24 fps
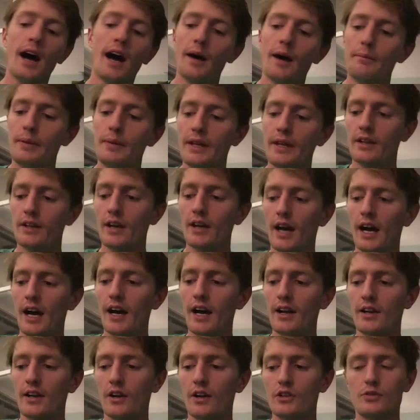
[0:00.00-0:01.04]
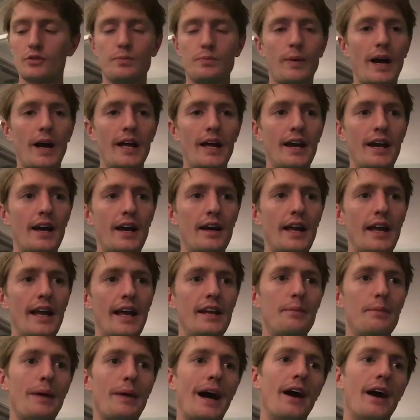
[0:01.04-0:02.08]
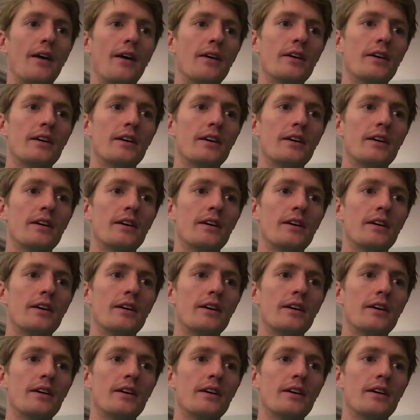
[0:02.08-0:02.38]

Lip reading: being coached by Andy Powell.